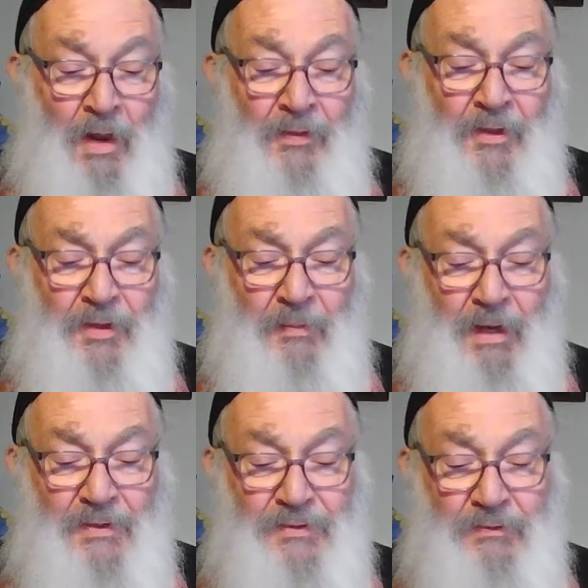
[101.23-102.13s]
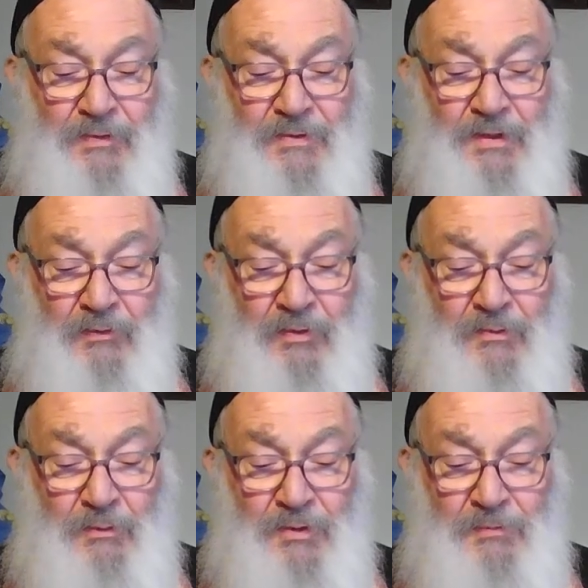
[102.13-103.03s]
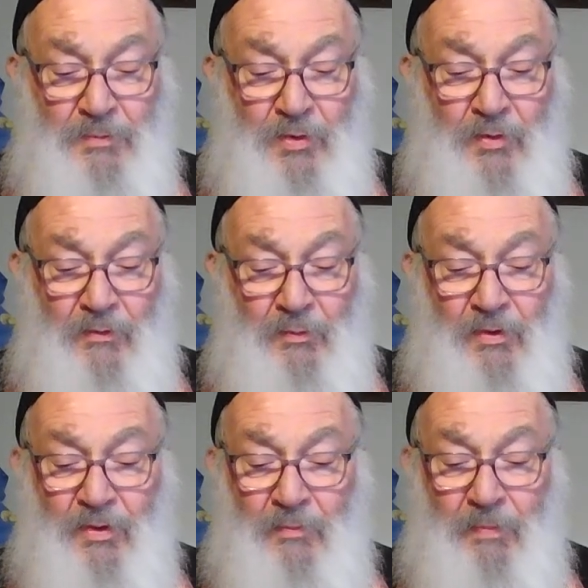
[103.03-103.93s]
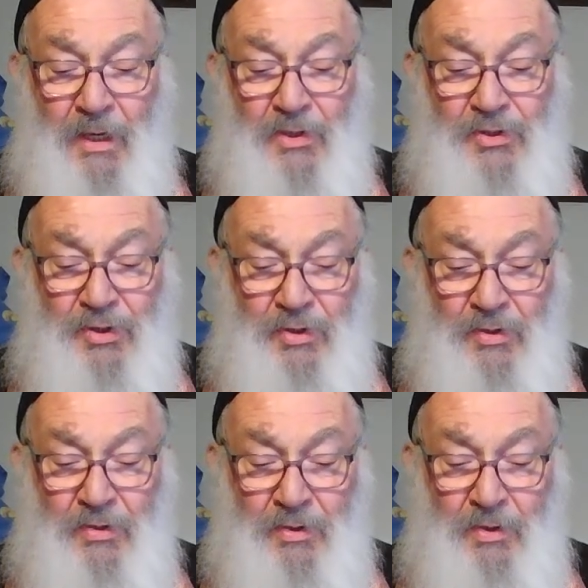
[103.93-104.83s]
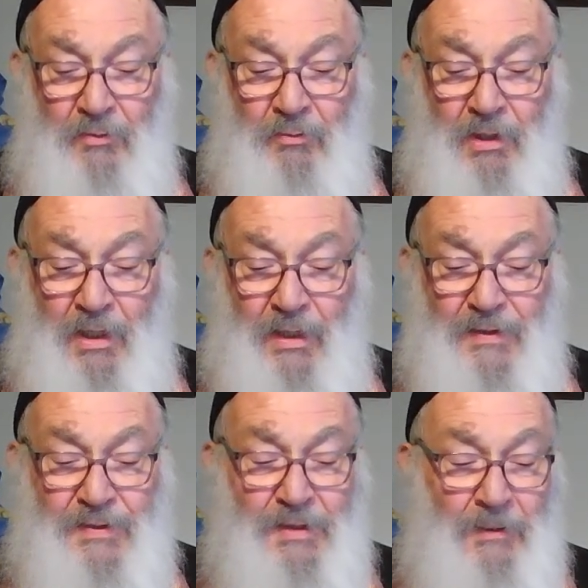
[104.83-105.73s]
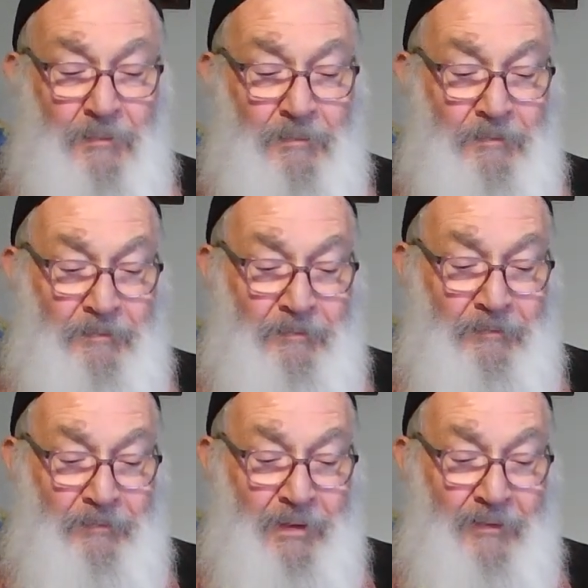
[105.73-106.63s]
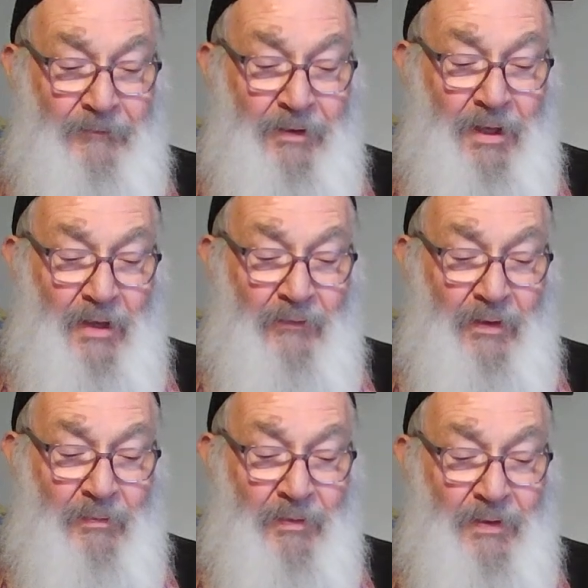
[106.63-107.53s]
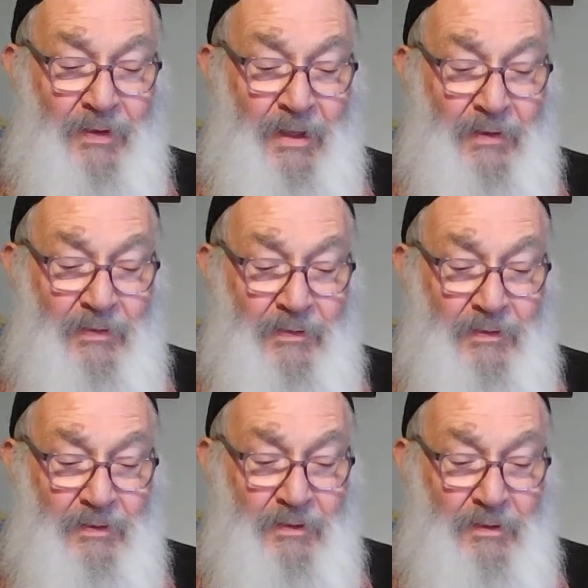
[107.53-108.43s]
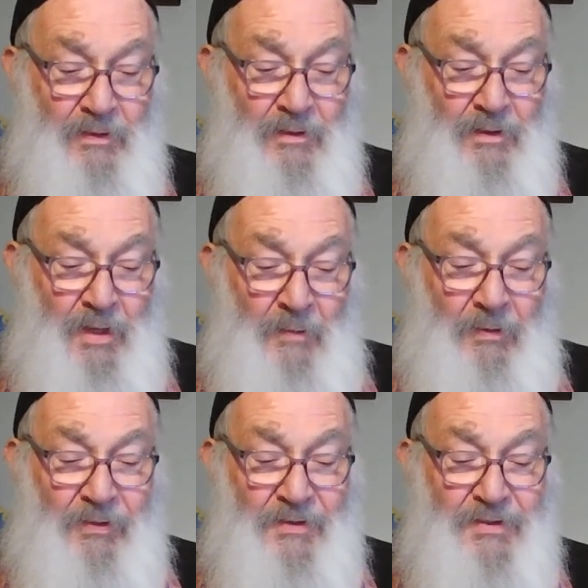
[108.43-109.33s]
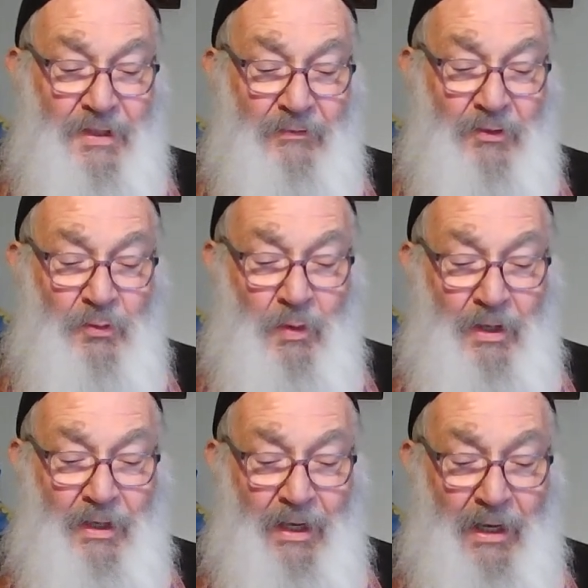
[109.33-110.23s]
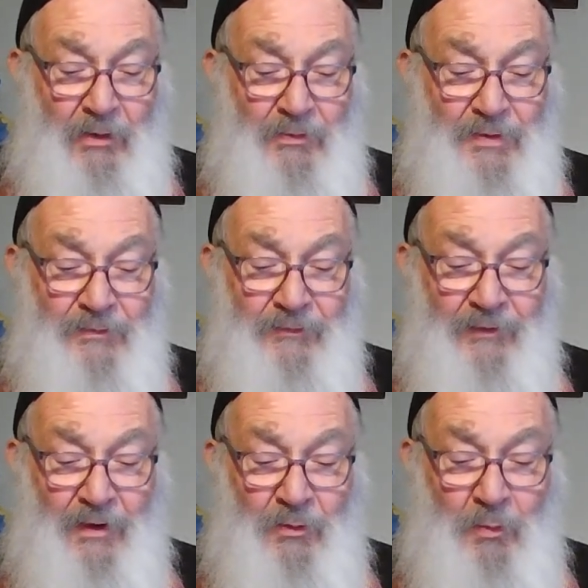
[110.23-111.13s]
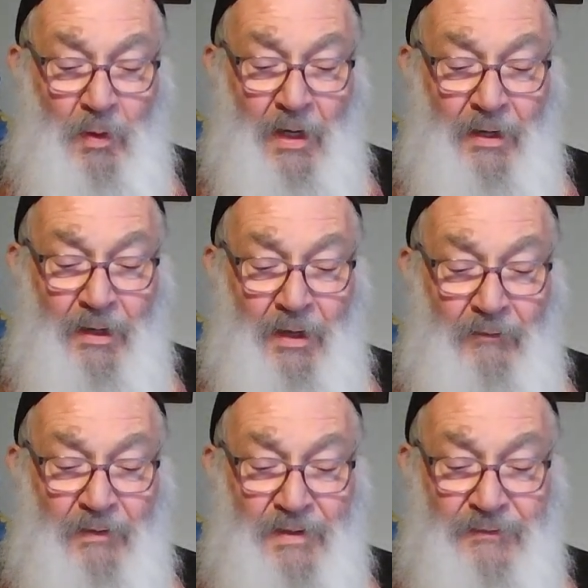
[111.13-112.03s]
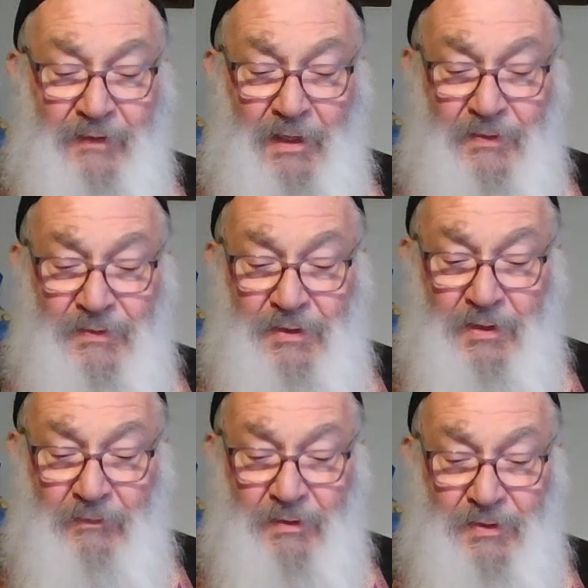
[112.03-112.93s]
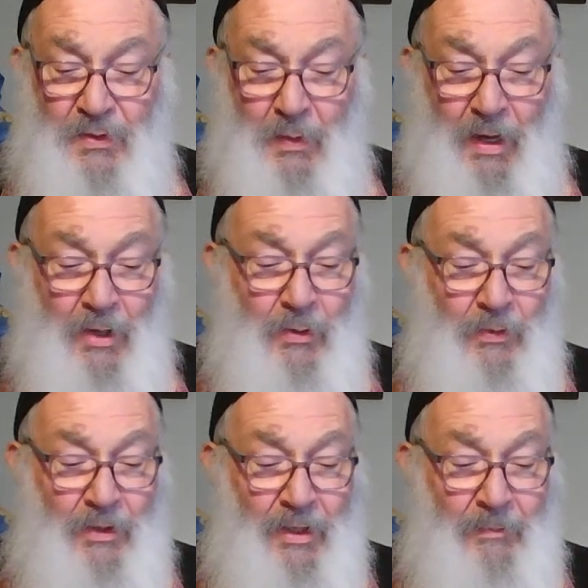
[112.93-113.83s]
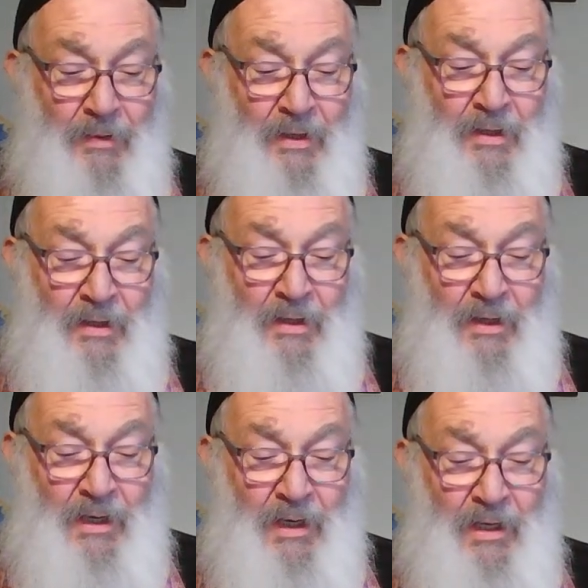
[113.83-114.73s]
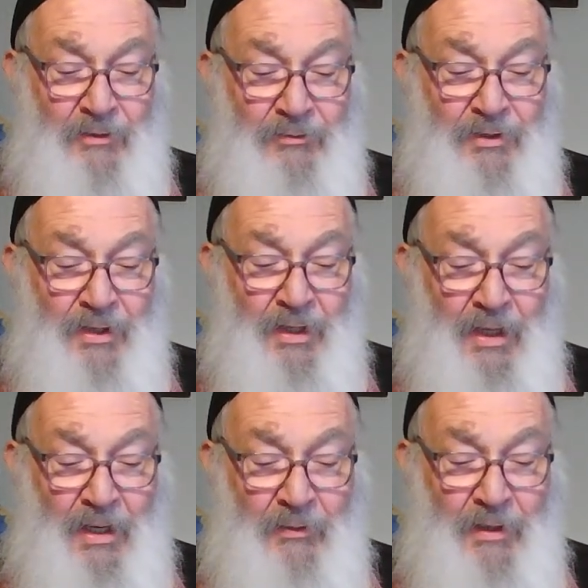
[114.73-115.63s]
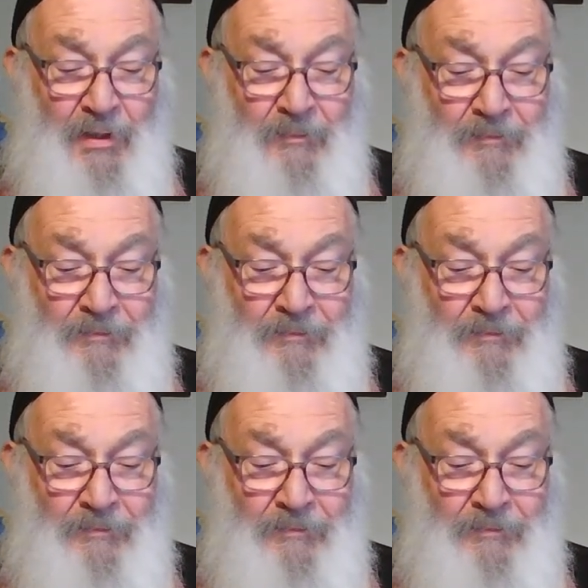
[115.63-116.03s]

Then the master of the servant was moved with compassion, released him, and forgave him the debt. But the servant went out and found one of his fellow servants who owed him a hundred denarii,